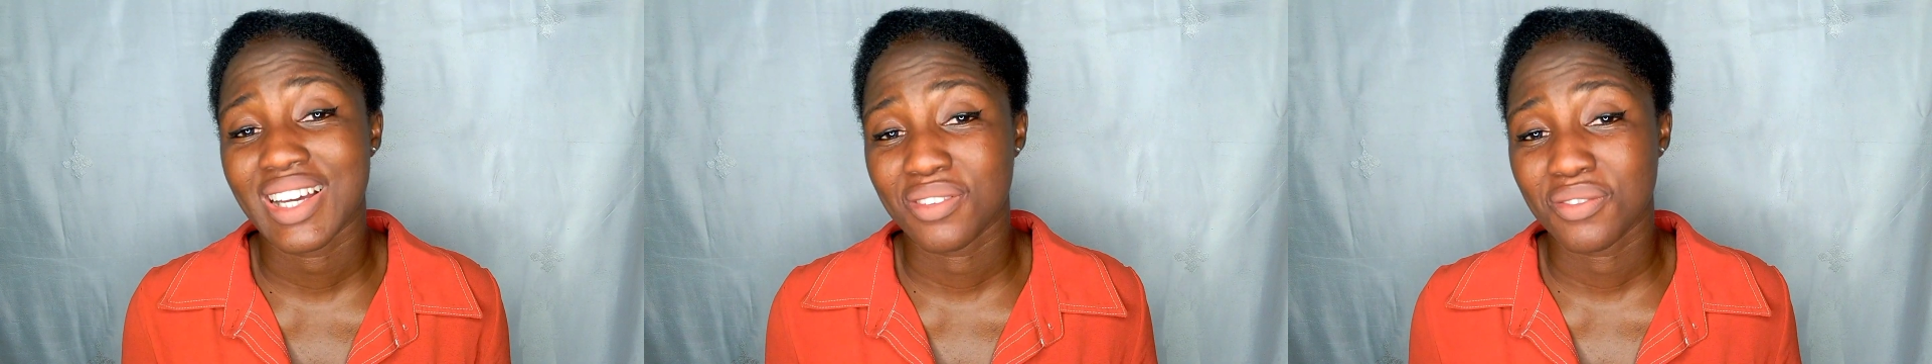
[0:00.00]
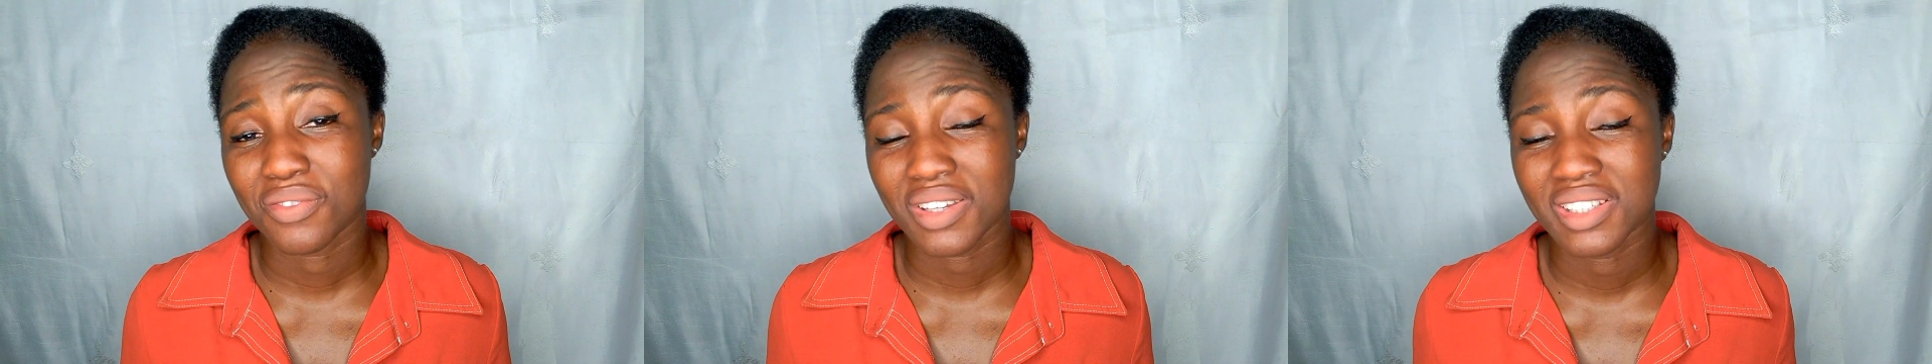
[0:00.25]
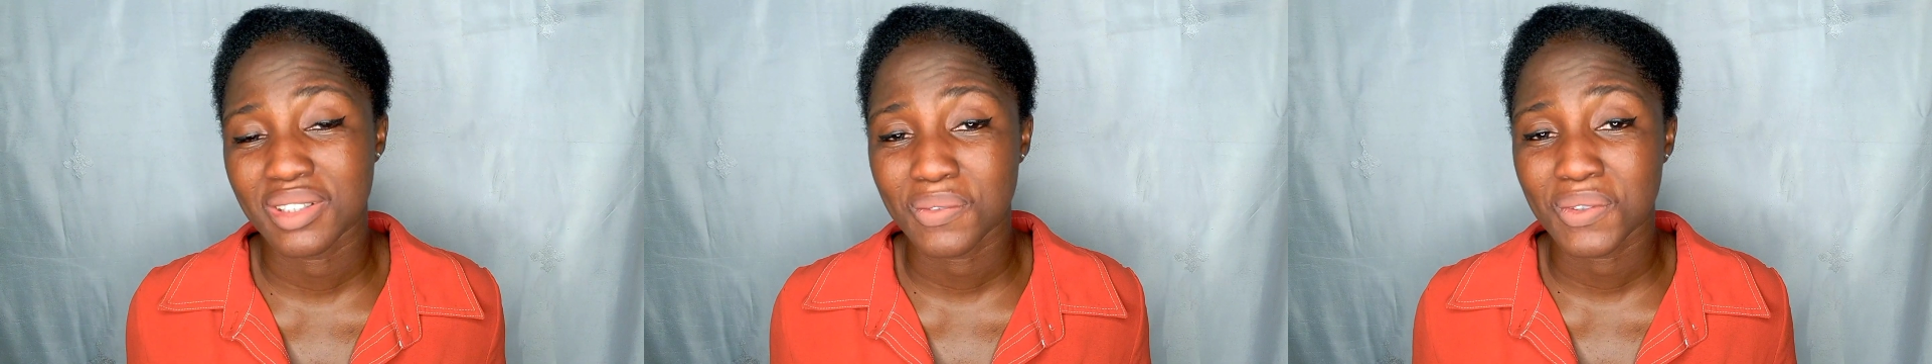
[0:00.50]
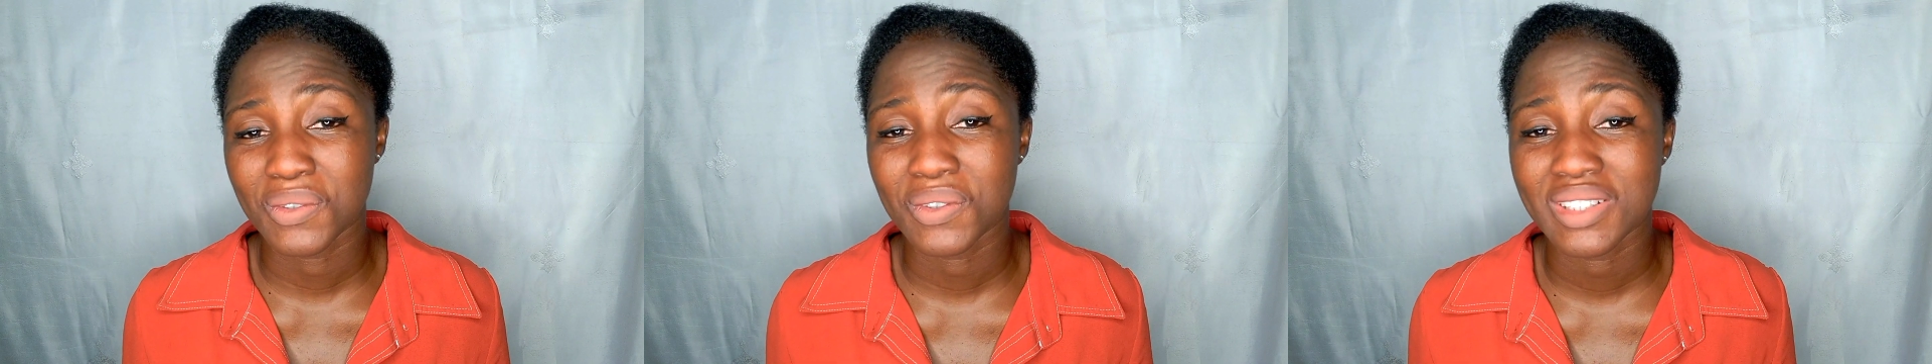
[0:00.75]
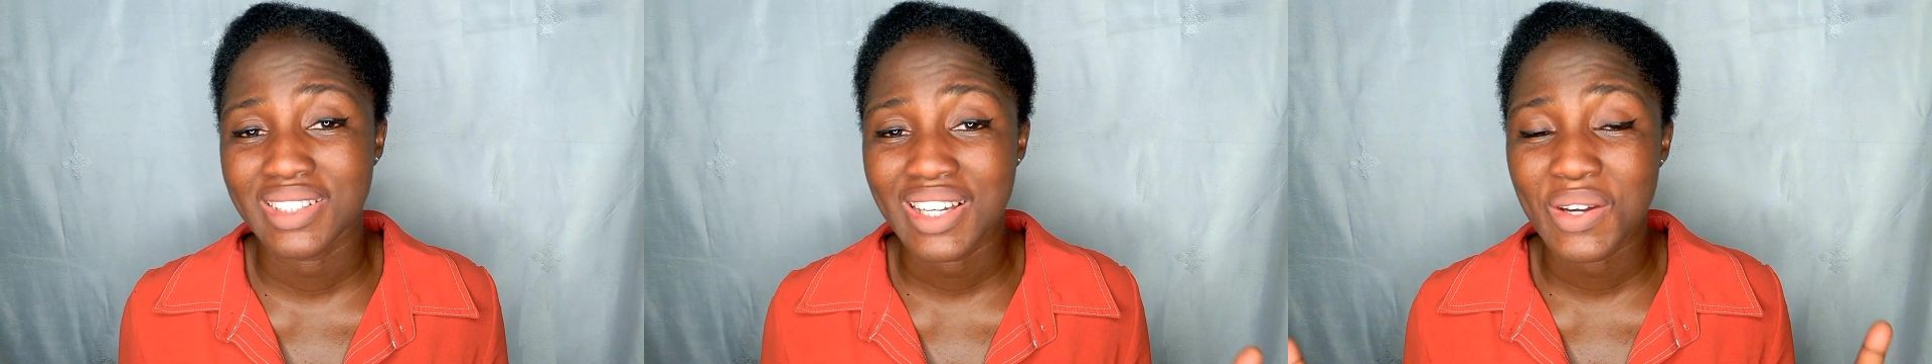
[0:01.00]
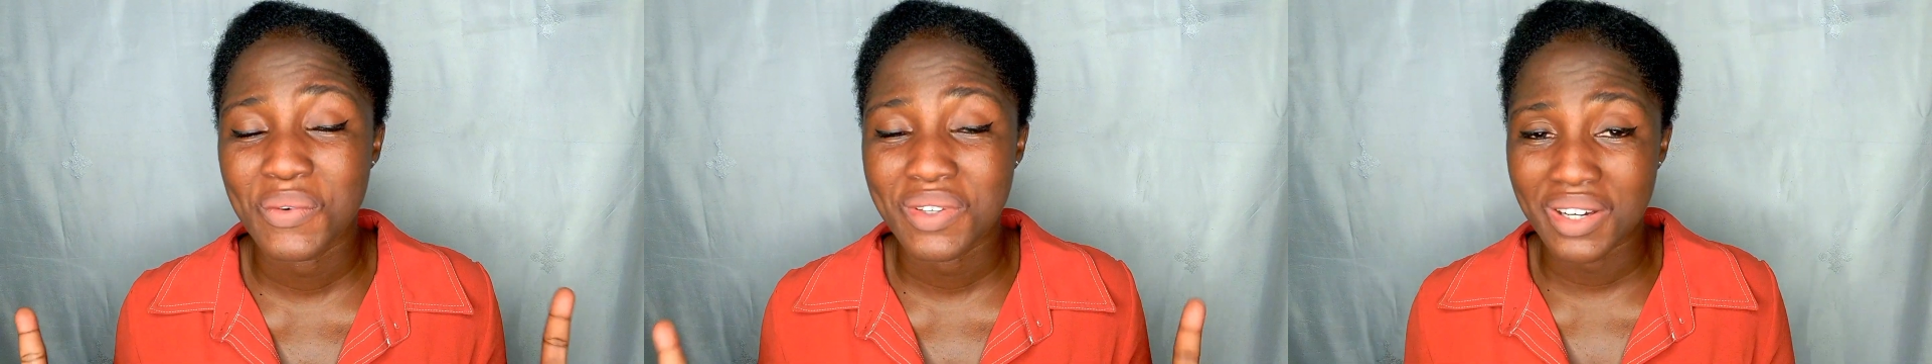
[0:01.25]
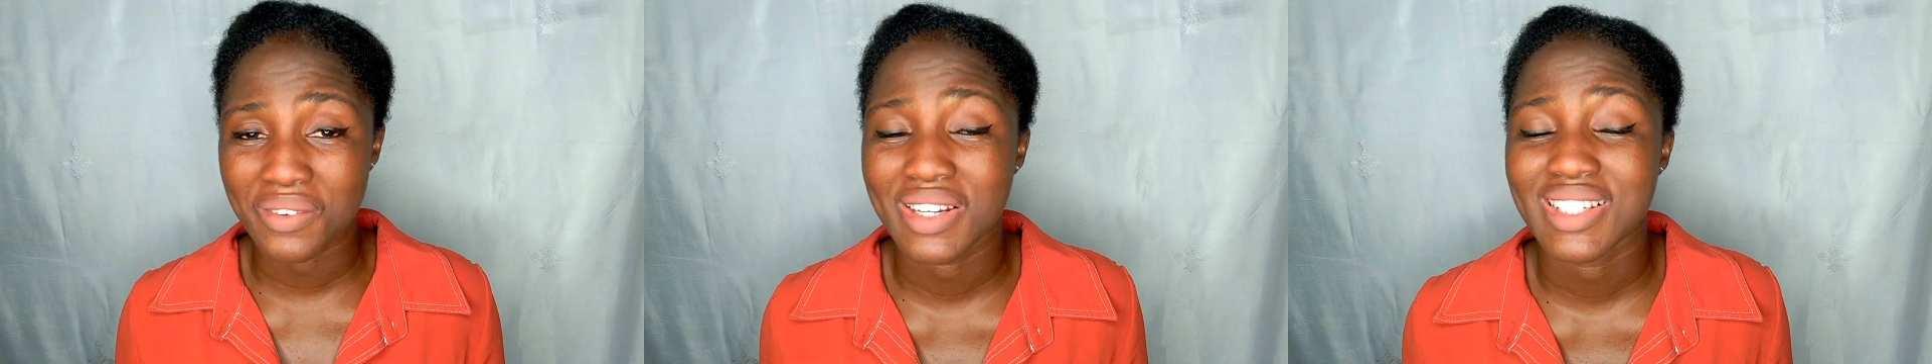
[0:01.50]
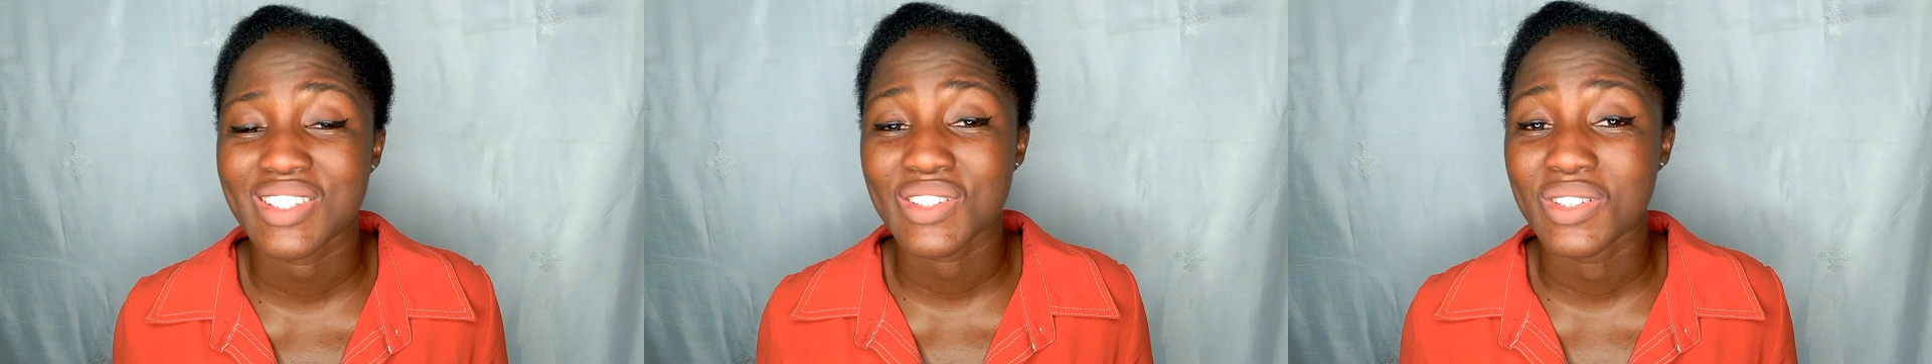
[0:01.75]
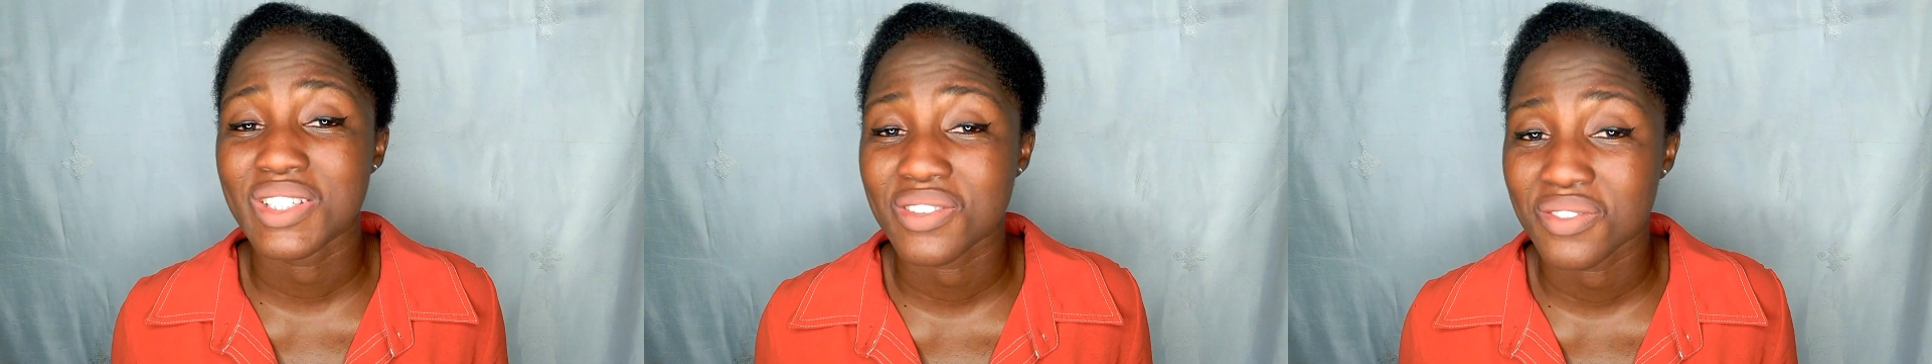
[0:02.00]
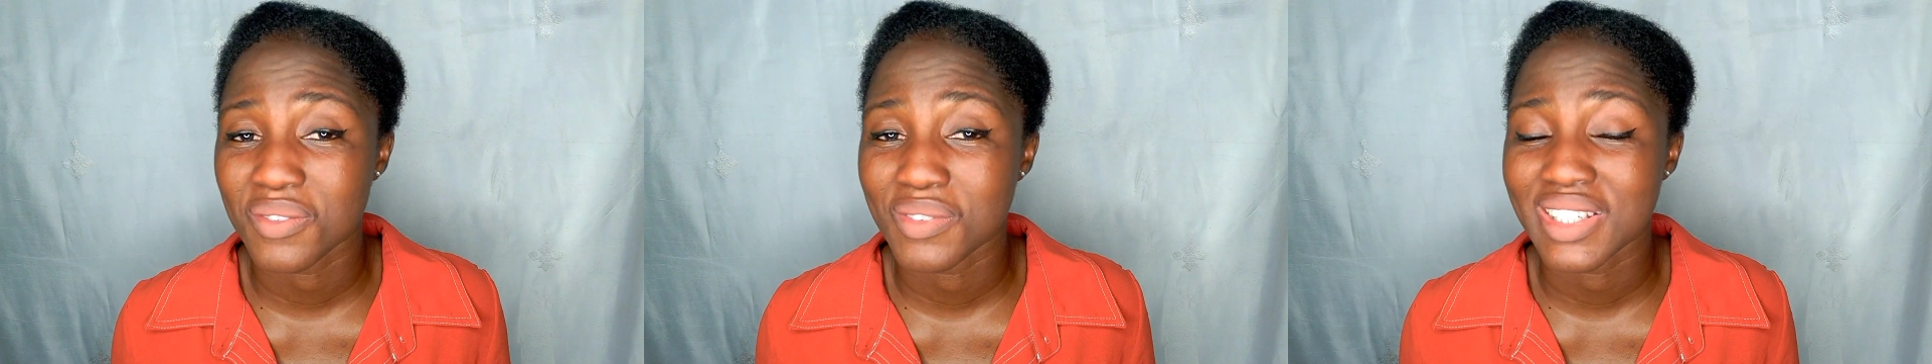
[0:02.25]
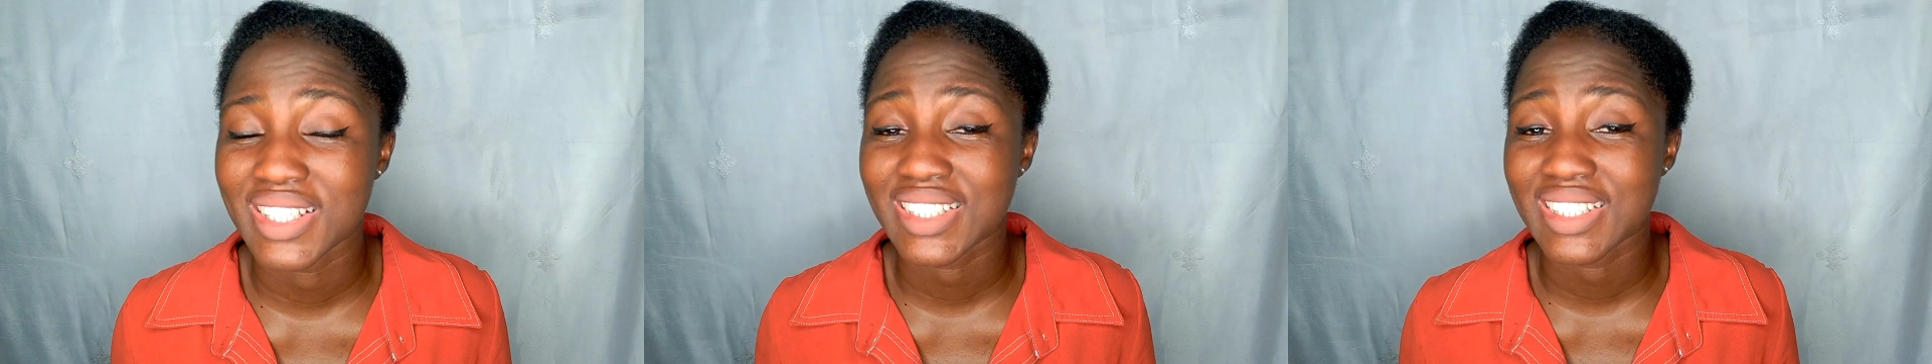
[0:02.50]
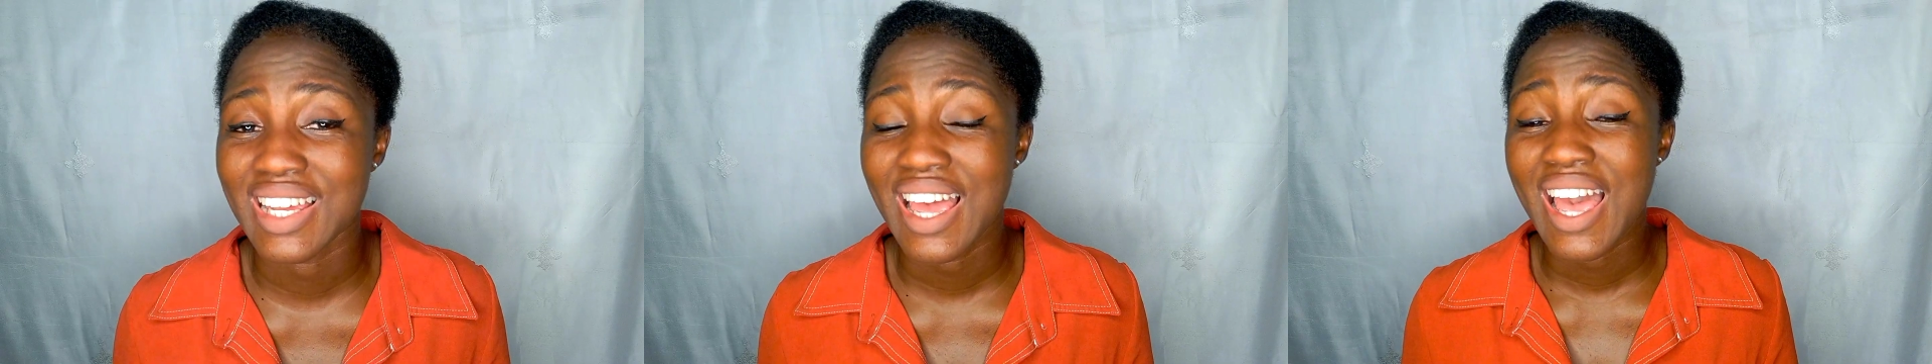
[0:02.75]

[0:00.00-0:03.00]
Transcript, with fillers: available, we are ready to go into formulation.